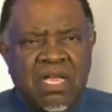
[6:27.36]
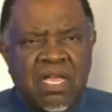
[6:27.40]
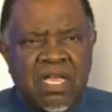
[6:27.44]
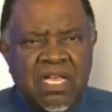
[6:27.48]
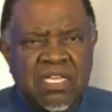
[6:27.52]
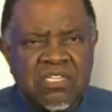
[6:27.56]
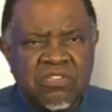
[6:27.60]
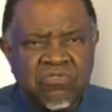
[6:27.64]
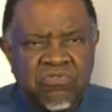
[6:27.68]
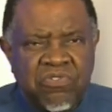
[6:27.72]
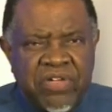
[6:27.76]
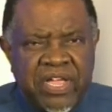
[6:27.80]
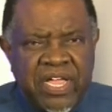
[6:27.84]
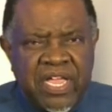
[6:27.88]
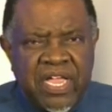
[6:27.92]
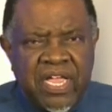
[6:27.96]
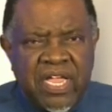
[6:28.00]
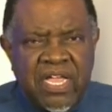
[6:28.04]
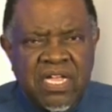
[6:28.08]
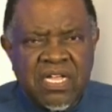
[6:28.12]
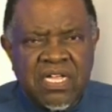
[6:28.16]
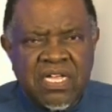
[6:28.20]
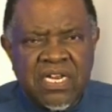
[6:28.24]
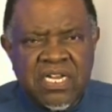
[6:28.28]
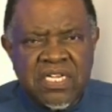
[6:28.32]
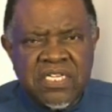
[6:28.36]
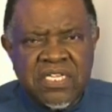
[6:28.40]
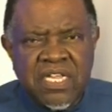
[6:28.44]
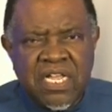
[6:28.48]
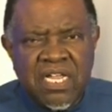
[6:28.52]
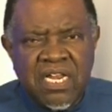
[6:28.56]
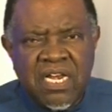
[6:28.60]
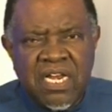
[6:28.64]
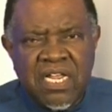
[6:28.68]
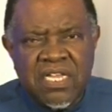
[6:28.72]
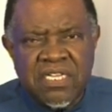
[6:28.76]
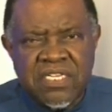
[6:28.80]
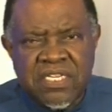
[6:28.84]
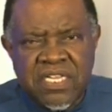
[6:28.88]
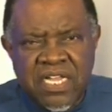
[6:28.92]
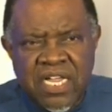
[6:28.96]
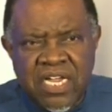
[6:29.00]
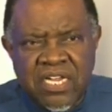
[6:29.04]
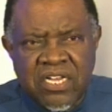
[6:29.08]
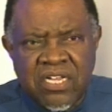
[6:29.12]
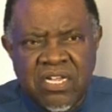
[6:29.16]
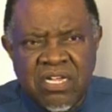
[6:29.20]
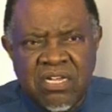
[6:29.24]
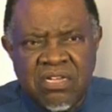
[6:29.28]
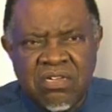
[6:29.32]
As we increasingly
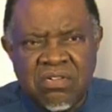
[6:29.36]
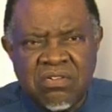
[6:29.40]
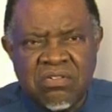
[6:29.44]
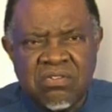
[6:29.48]
seek